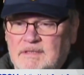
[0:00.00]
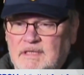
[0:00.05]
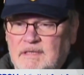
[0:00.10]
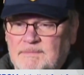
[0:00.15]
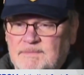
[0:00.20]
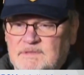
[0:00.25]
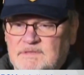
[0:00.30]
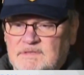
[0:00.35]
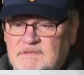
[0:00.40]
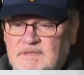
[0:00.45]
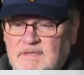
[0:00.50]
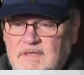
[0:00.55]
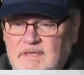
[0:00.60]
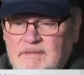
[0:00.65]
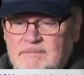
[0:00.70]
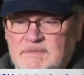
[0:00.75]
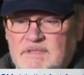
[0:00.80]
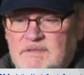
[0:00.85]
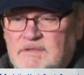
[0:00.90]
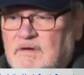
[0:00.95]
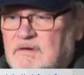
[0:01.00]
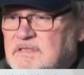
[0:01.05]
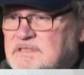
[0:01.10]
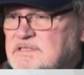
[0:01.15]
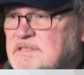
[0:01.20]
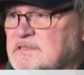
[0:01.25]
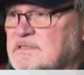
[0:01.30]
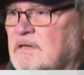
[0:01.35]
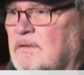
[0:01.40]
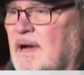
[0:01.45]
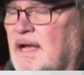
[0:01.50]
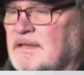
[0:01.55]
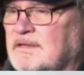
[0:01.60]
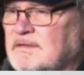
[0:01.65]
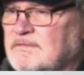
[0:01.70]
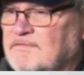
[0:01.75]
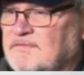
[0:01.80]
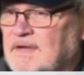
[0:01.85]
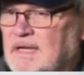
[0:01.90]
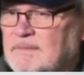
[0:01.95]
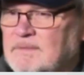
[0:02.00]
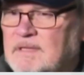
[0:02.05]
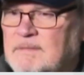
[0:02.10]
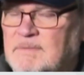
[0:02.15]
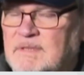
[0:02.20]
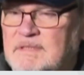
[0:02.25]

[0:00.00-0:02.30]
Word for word: deepest um, condolences go out to the family.